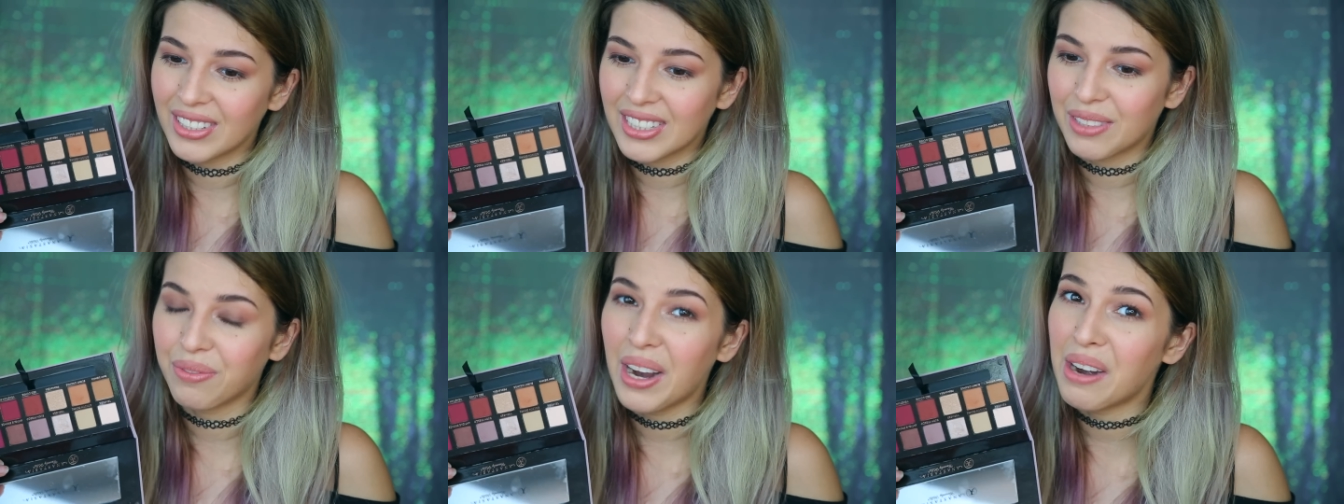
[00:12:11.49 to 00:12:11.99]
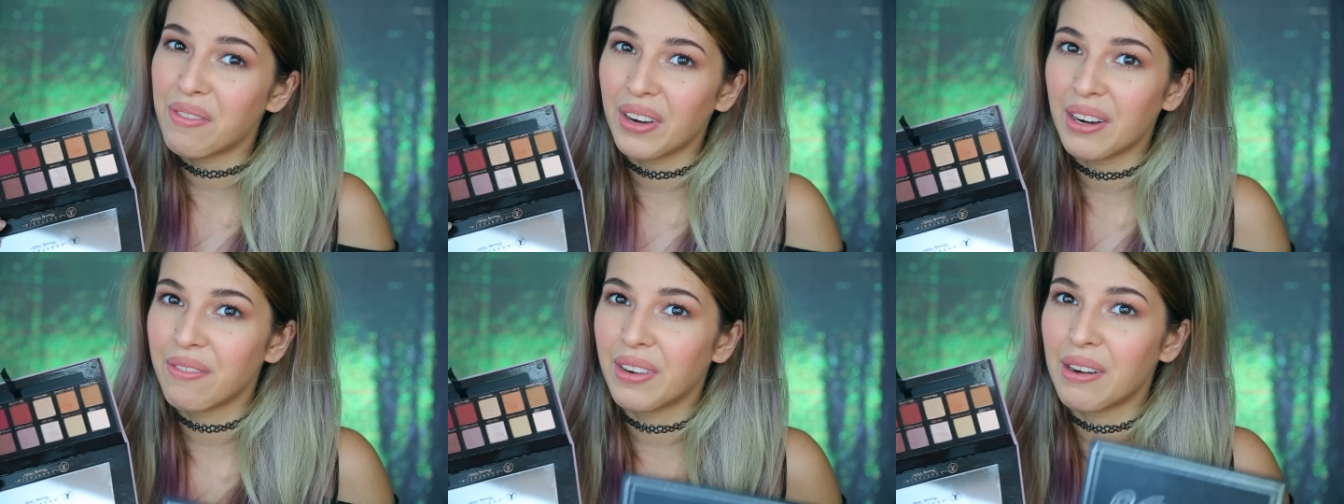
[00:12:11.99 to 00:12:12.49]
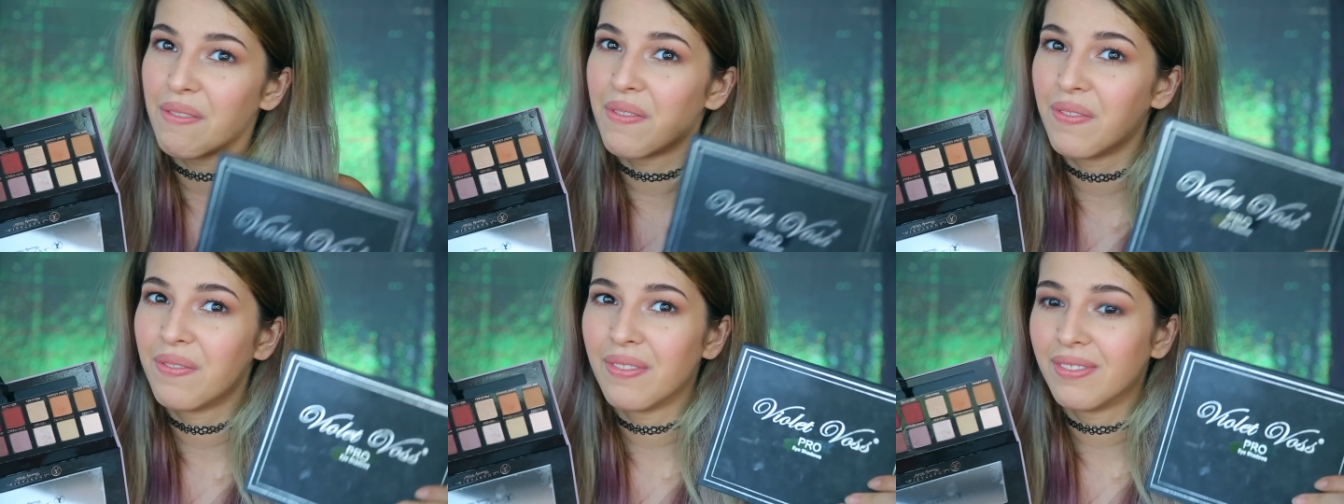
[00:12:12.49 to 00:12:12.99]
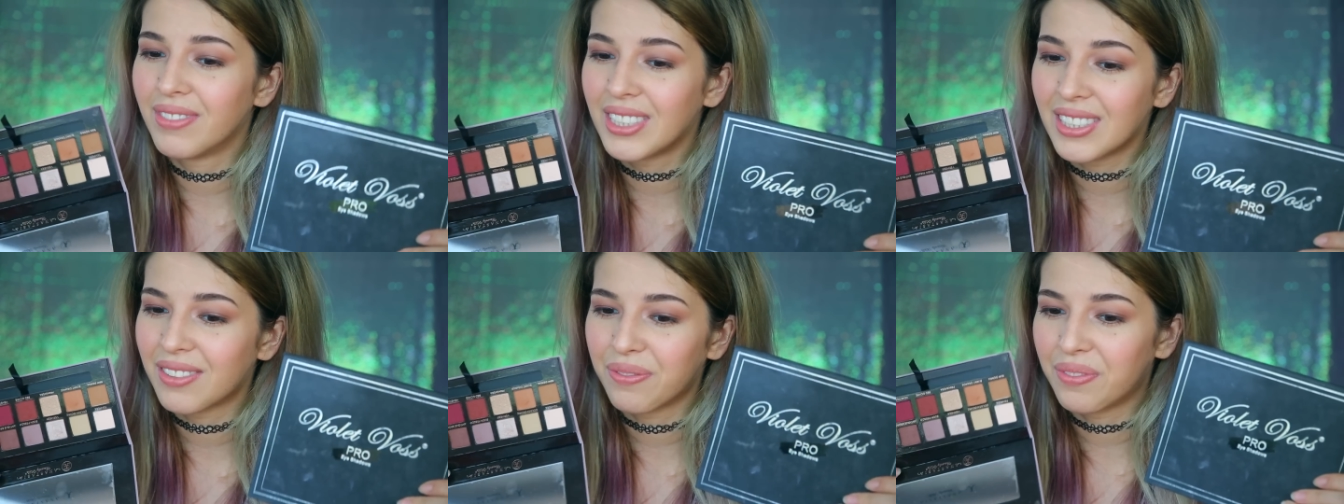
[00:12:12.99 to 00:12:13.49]
Just very
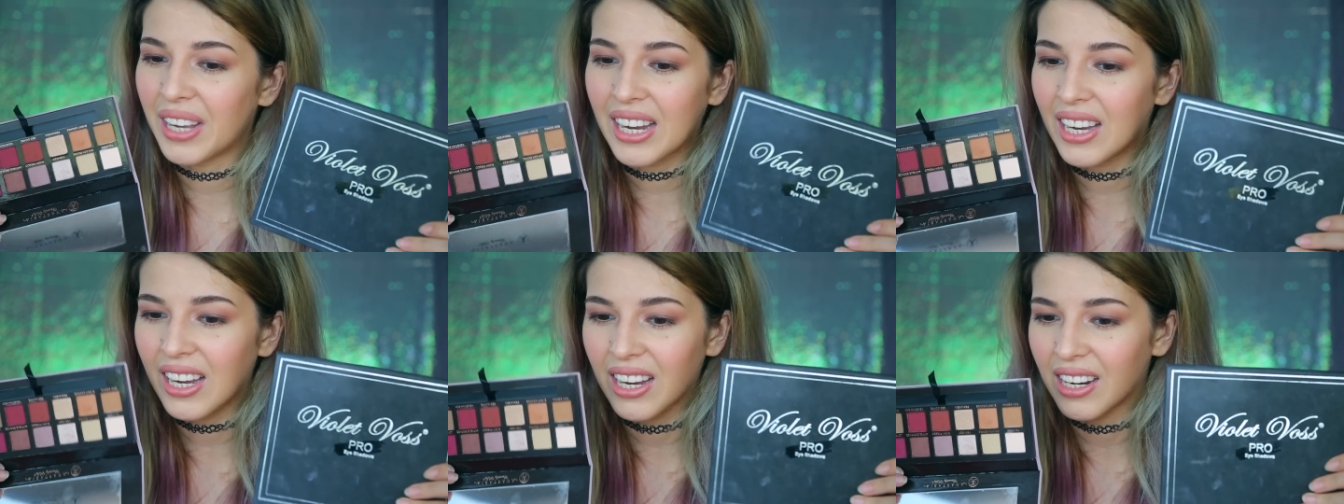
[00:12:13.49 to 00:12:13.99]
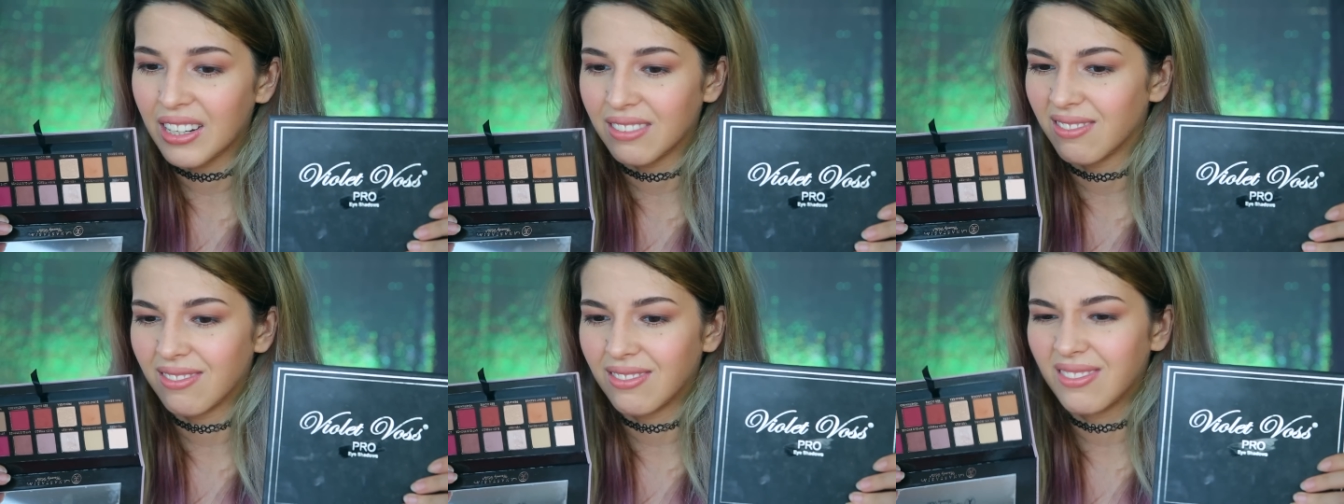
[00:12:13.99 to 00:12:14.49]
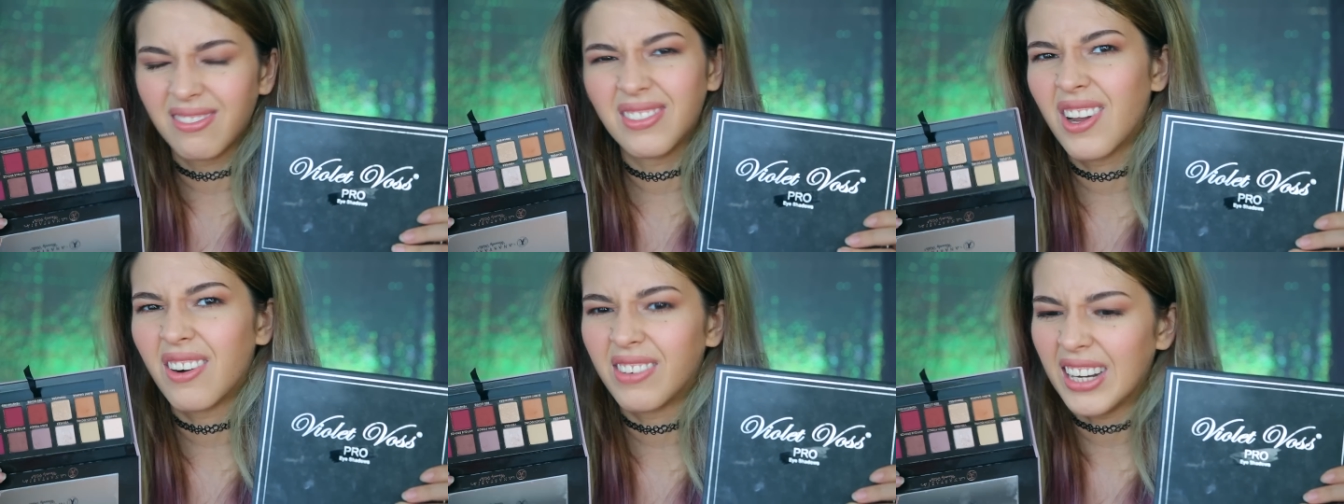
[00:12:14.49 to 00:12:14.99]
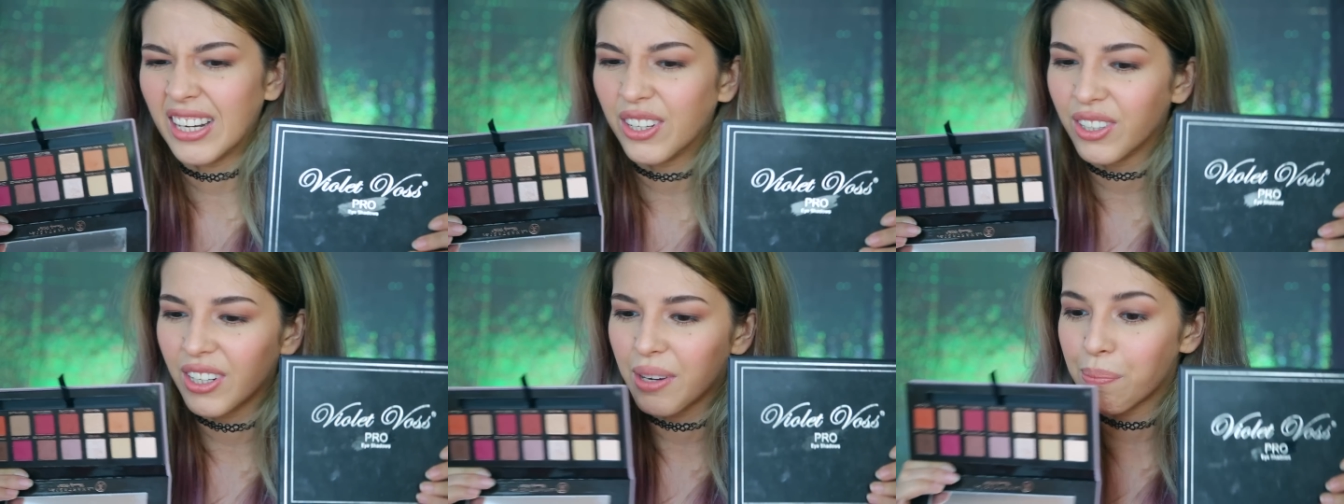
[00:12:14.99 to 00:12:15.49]
just flaky and not really
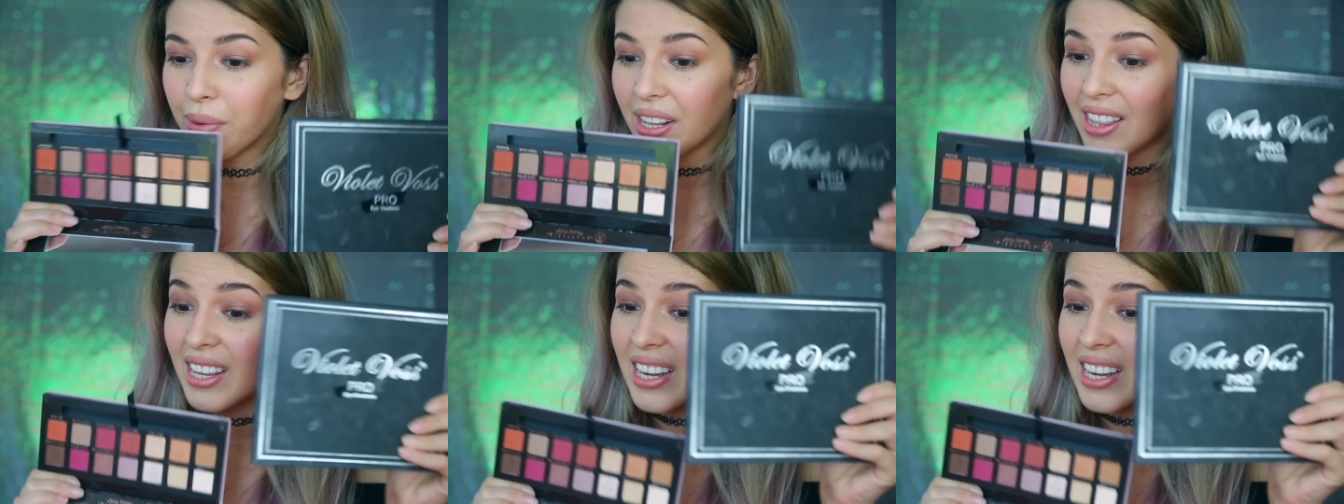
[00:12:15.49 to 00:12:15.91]
good. But